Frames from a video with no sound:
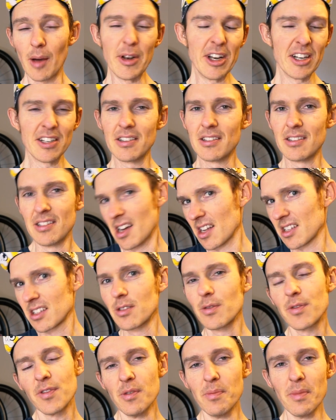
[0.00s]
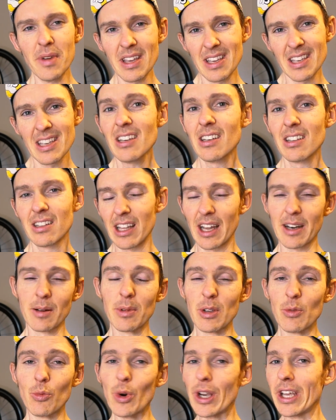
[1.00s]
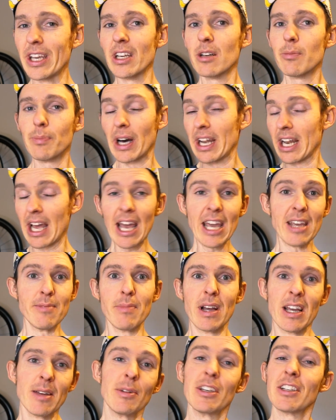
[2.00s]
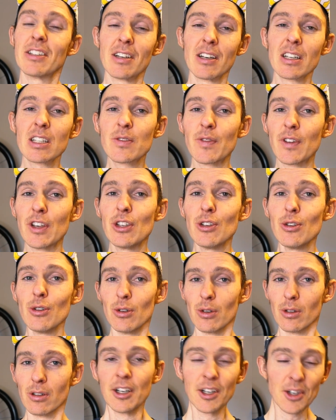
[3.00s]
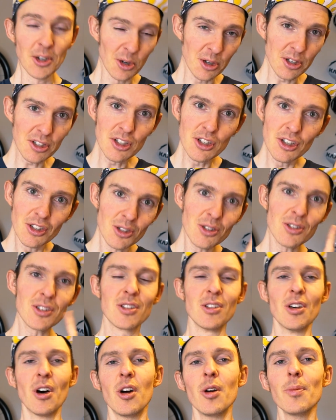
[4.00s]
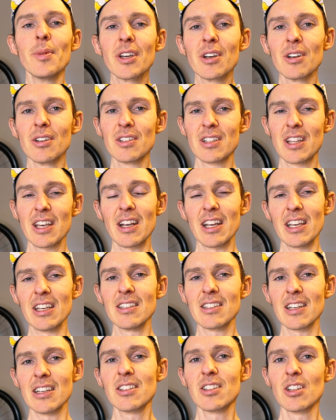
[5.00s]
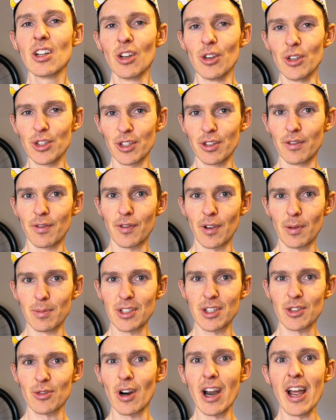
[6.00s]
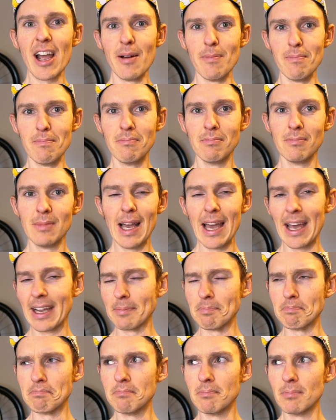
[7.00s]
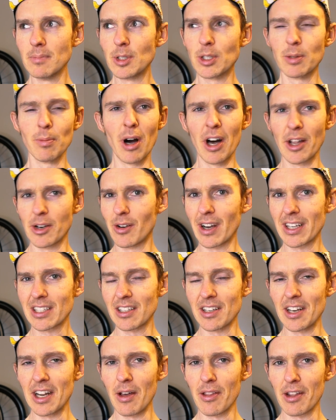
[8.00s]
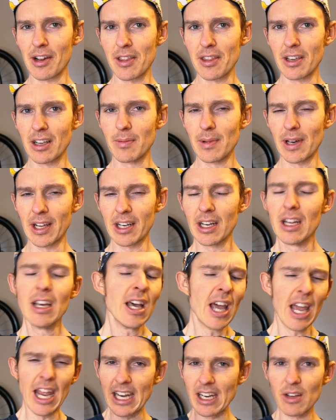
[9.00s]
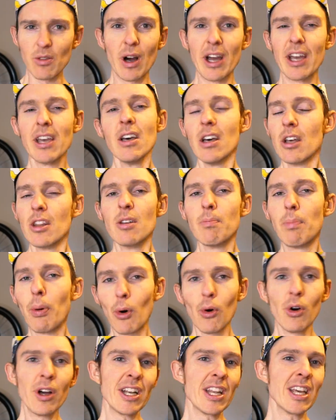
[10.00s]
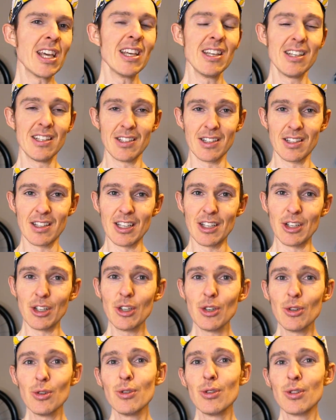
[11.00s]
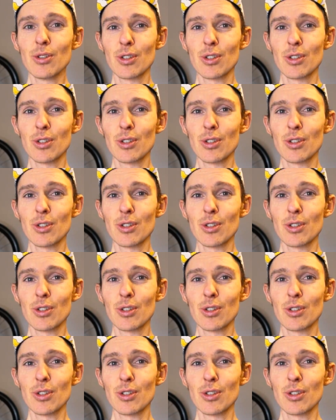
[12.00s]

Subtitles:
I mean, it doesn't for me, that'd be weird, but hey, maybe it does for you. Good news though, because there is a solution from SRAM, and Shimano actually, now that I think about it. Anyway, the point is the new